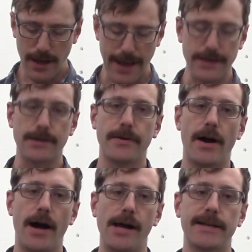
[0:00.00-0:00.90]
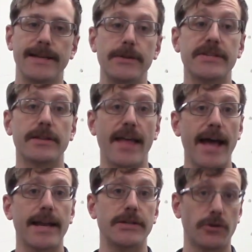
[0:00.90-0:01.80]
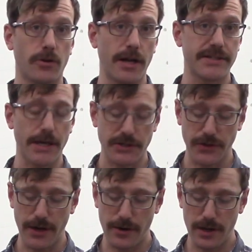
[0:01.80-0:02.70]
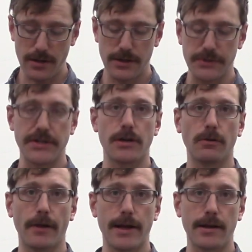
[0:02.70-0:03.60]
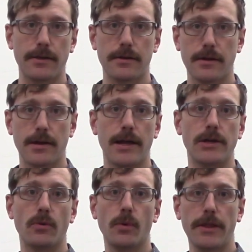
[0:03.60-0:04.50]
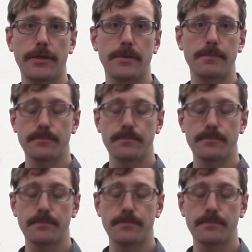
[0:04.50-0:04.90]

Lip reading: and using that as your cross-sectional area, using your length and your width.